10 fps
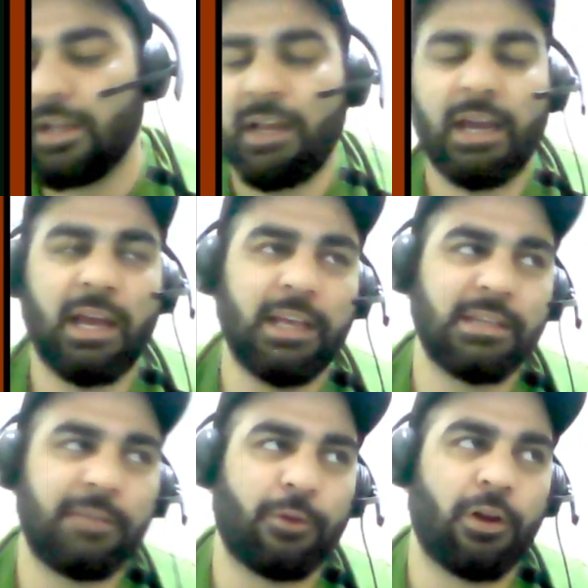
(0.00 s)
is
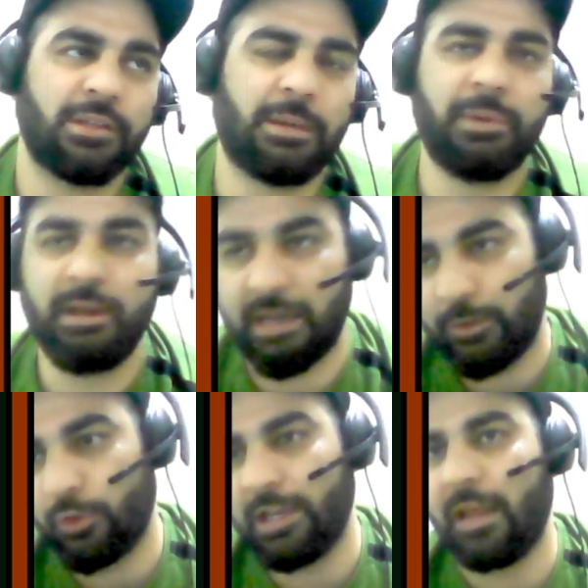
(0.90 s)
a fraud, somebody like
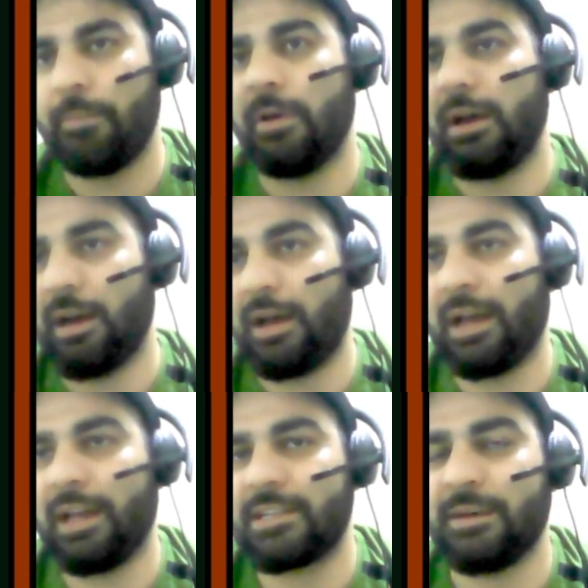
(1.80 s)
you claim
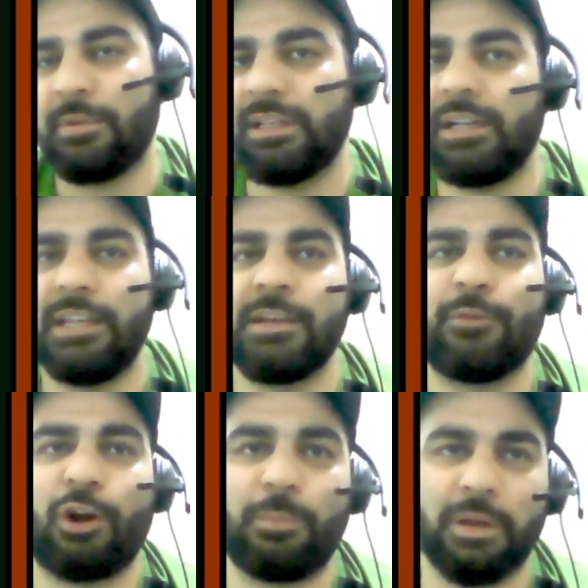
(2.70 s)
again is somebody that he's a
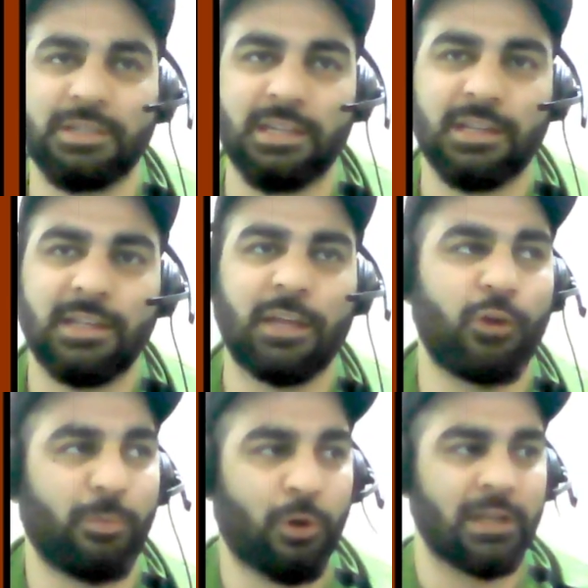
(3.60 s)
fraud person, like
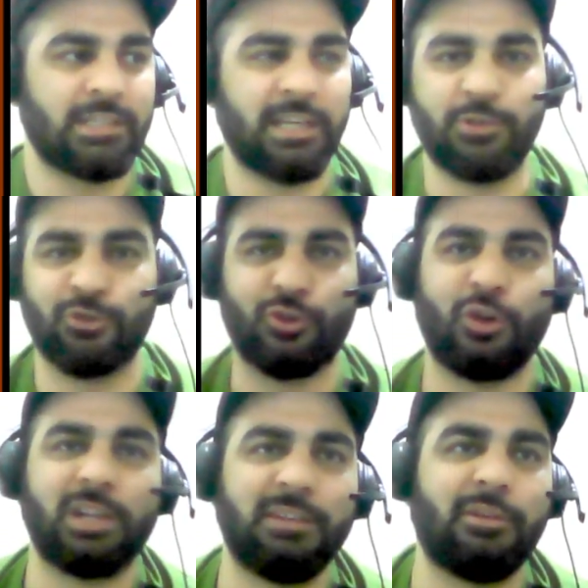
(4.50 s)
your model says you should
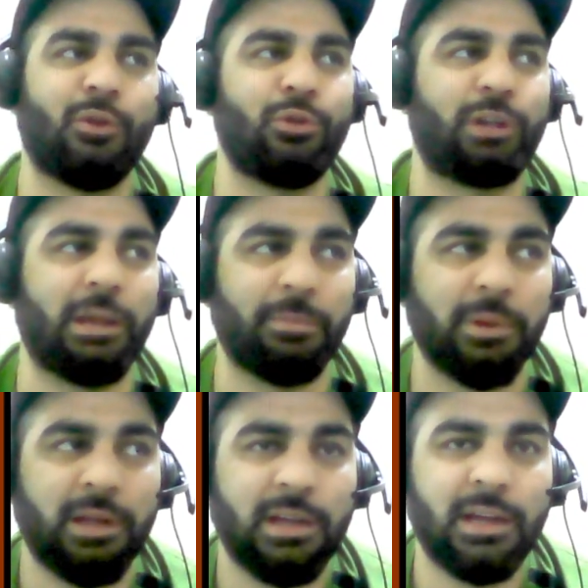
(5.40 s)
not give a loan to him,
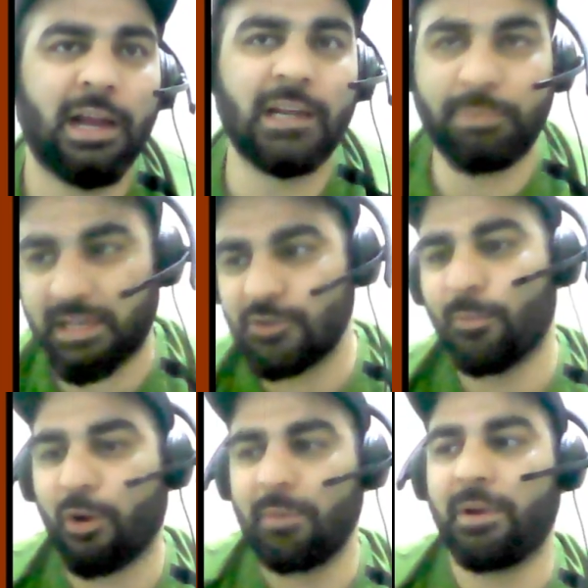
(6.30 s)
and because your
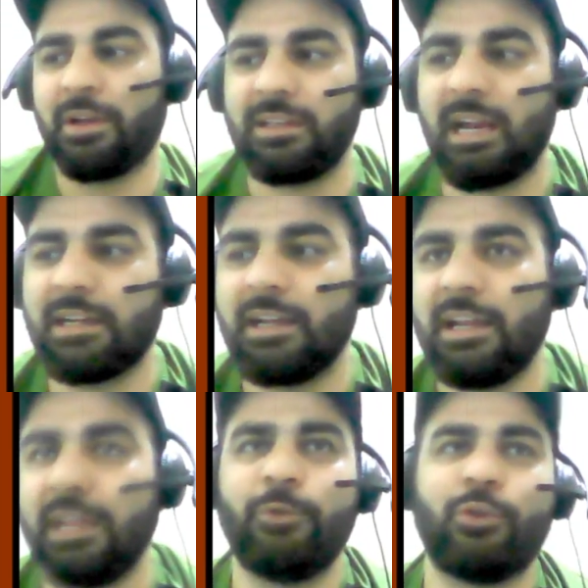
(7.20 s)
model predicted that
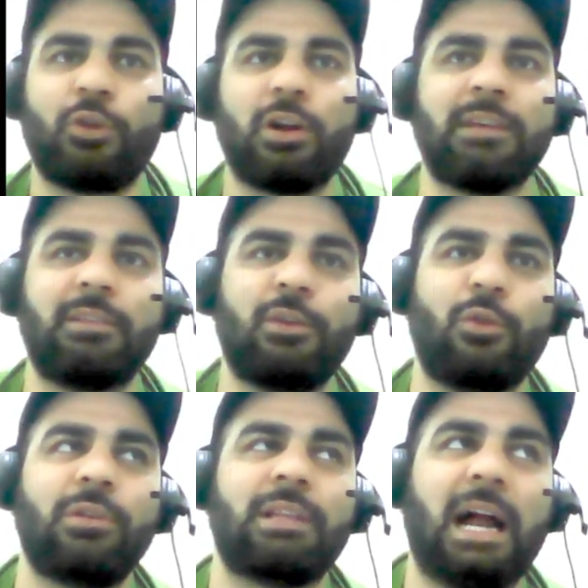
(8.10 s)
if you do not give a
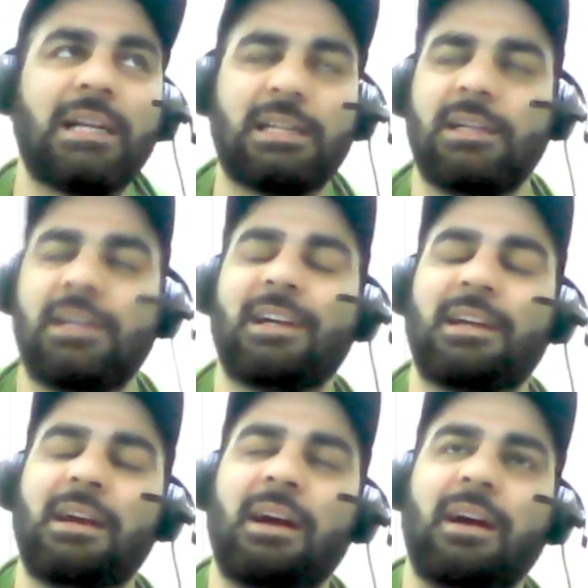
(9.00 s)
loan, that
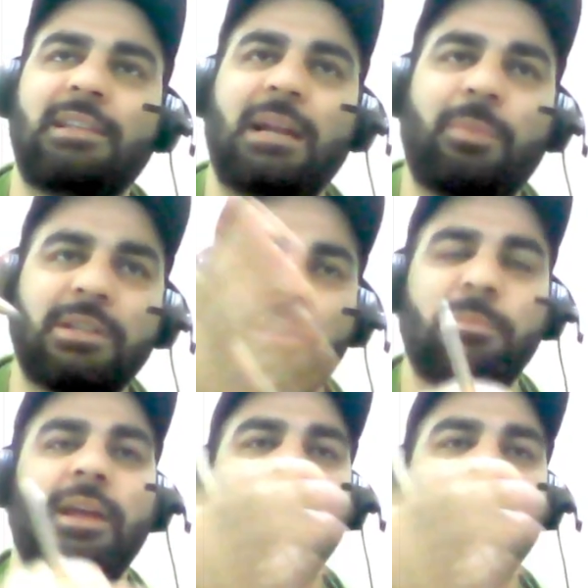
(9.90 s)
that person may